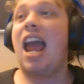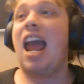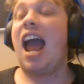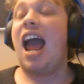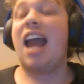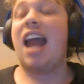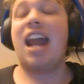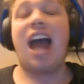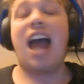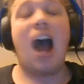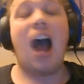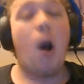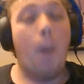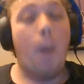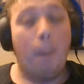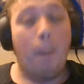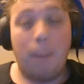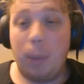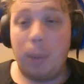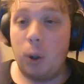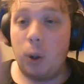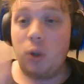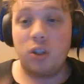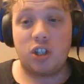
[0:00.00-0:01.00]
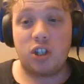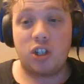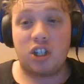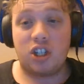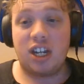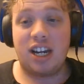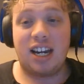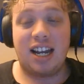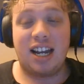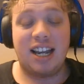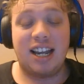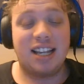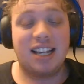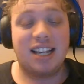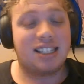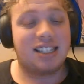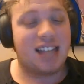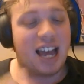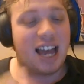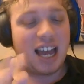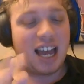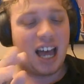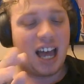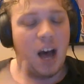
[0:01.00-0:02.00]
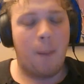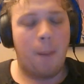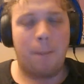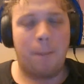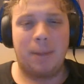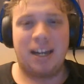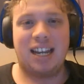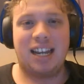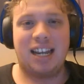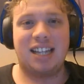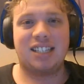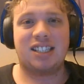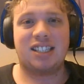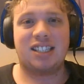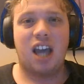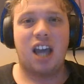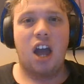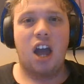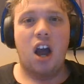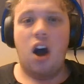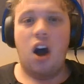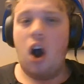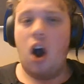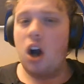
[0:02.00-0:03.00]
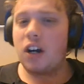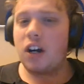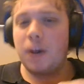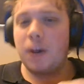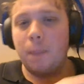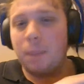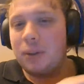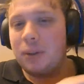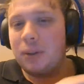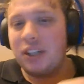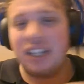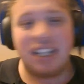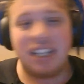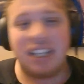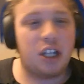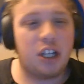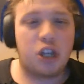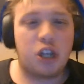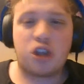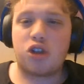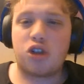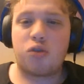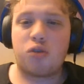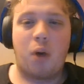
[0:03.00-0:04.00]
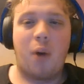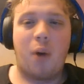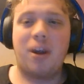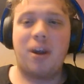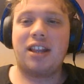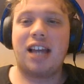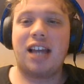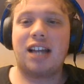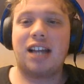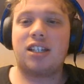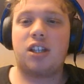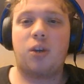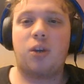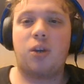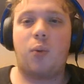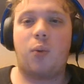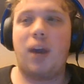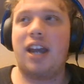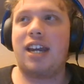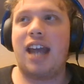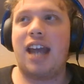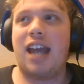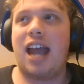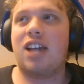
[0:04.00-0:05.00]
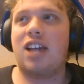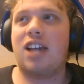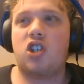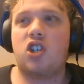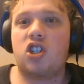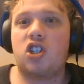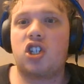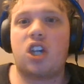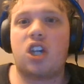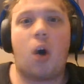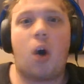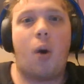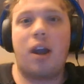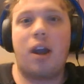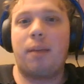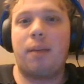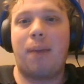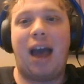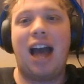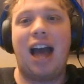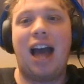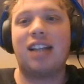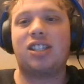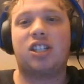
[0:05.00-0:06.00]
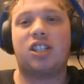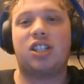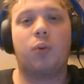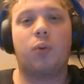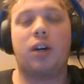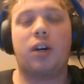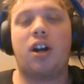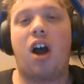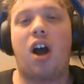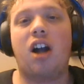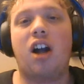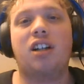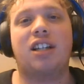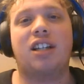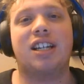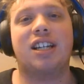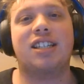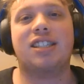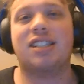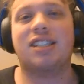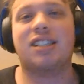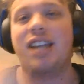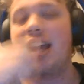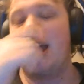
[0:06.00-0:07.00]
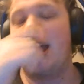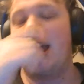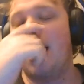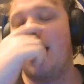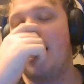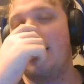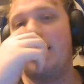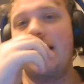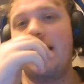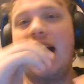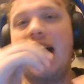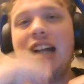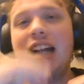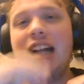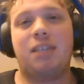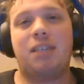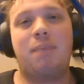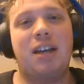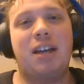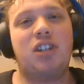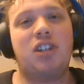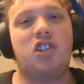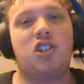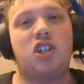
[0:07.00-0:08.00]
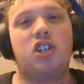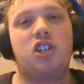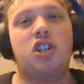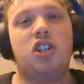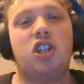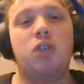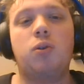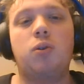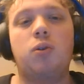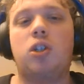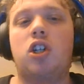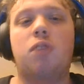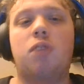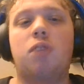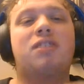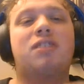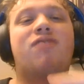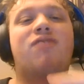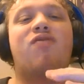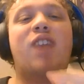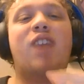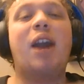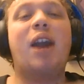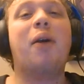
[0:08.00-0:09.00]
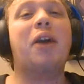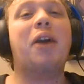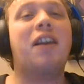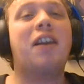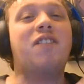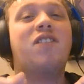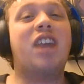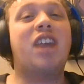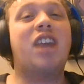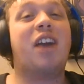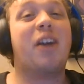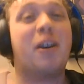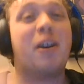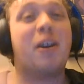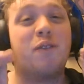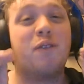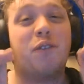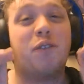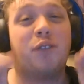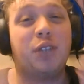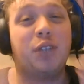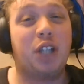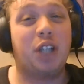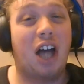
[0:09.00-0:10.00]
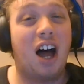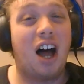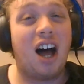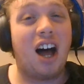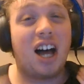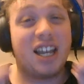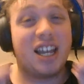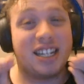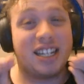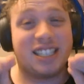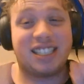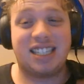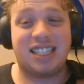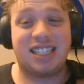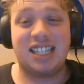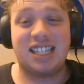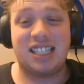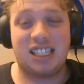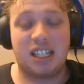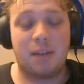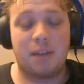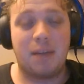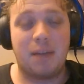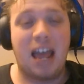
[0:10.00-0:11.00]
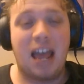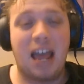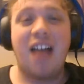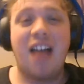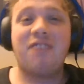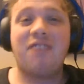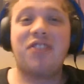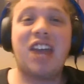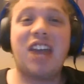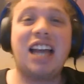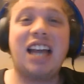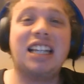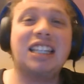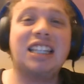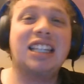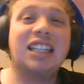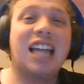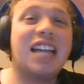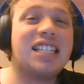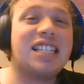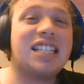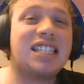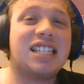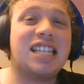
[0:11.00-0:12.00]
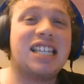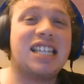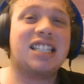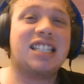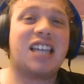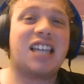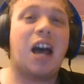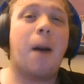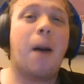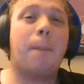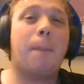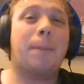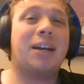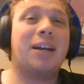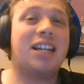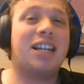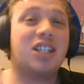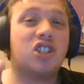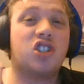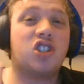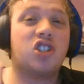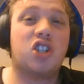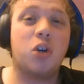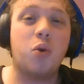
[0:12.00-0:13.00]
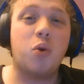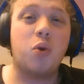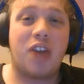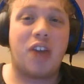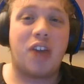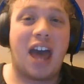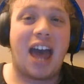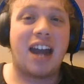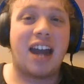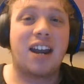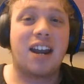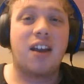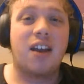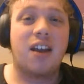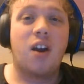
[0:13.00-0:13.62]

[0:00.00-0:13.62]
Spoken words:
and how bullshit it is that companies are completely throwing that to the wind and just going past it regardless. Not to mention YouTube's very, very flawed system that lets these companies do that